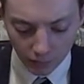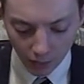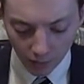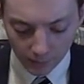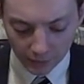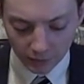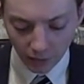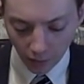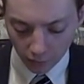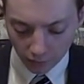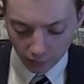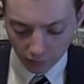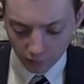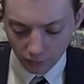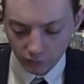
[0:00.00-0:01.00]
I mean,
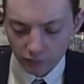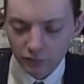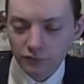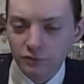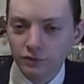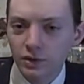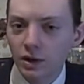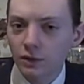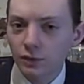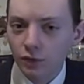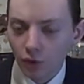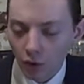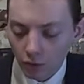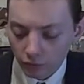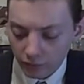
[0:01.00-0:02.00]
yes, the, the trio is
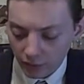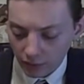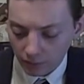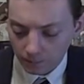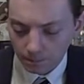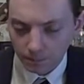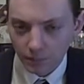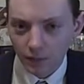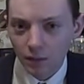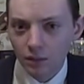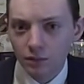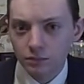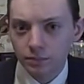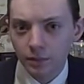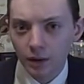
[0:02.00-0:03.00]
all there.
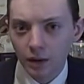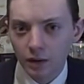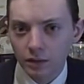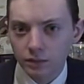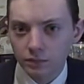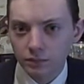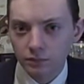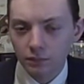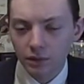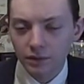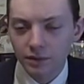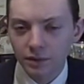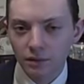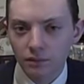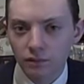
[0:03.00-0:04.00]
But one
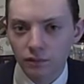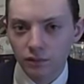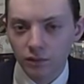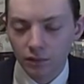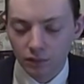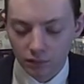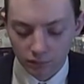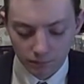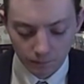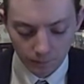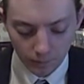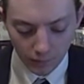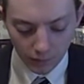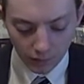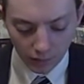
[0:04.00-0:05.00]
thing is for certain,
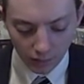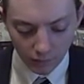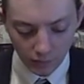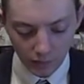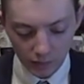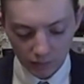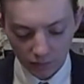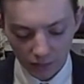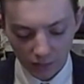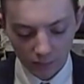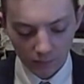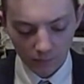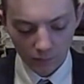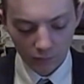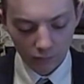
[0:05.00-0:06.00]
and that's
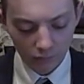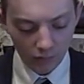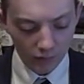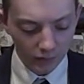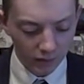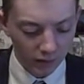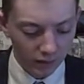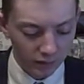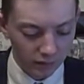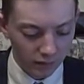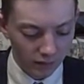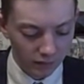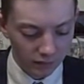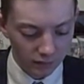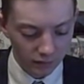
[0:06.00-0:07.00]
that you really can't
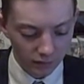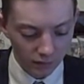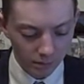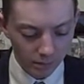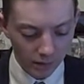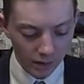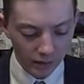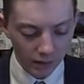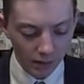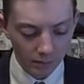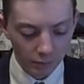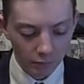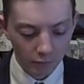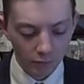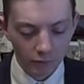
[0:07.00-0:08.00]
taste the
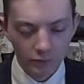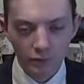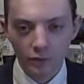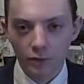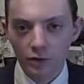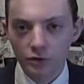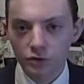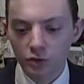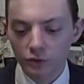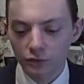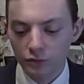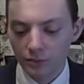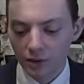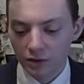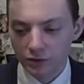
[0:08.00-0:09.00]
pineapple or the orange all
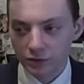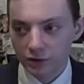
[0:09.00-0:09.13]
too much.